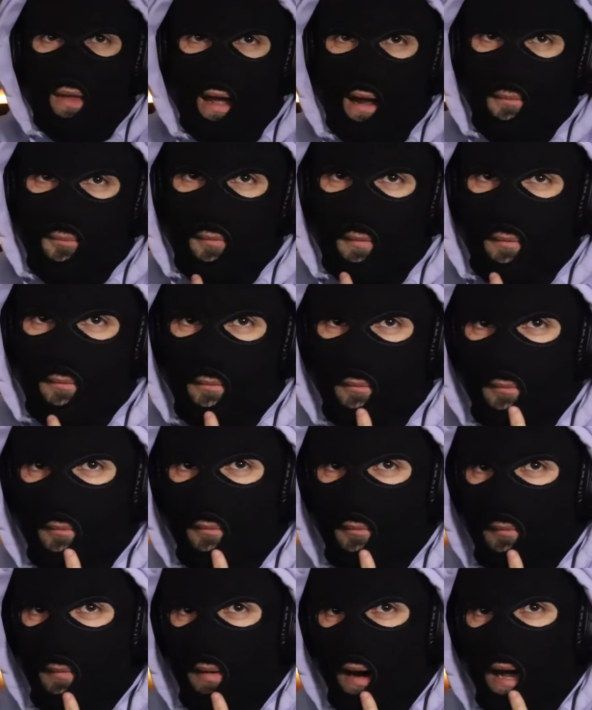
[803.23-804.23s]
and
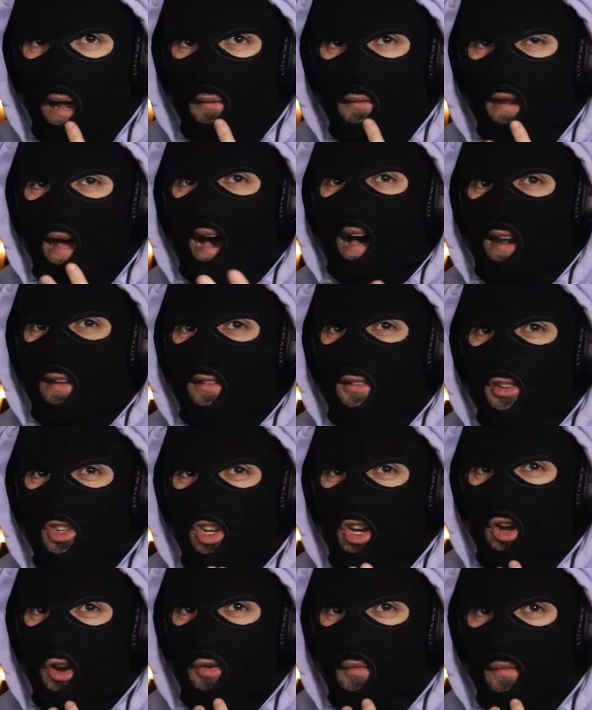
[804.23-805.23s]
my dad
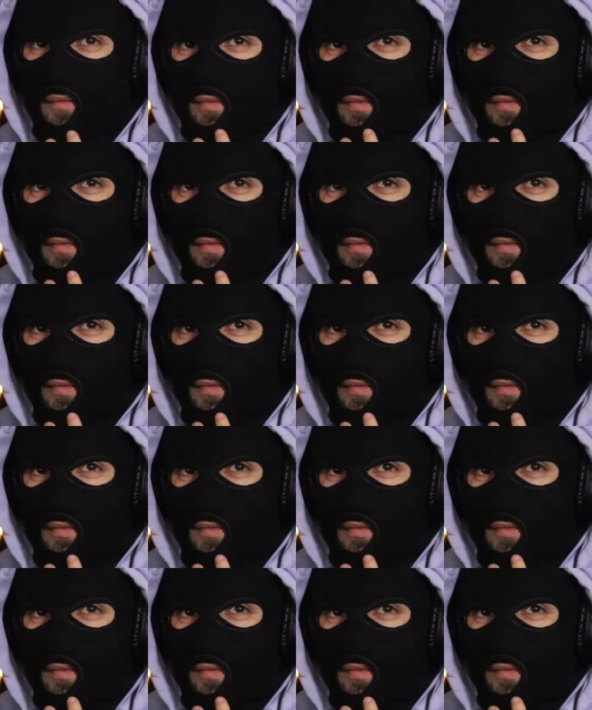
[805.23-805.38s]
too.